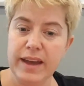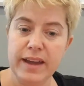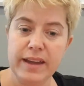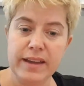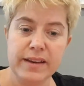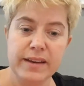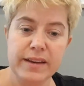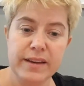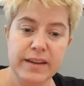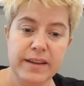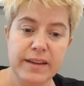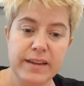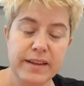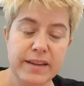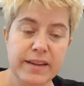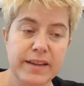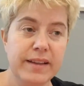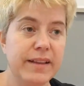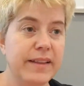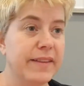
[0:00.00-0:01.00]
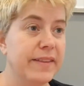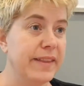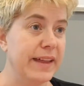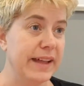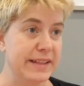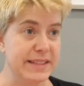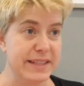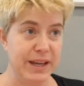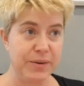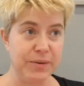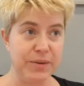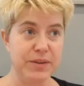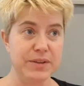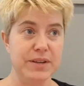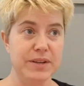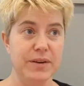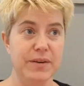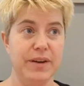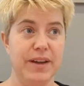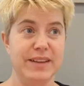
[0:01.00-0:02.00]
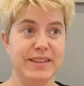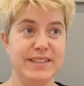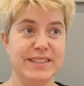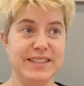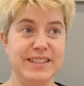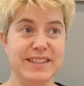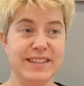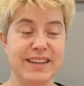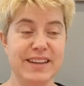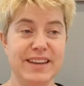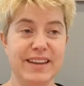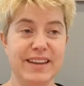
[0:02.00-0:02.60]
and that's how you do it.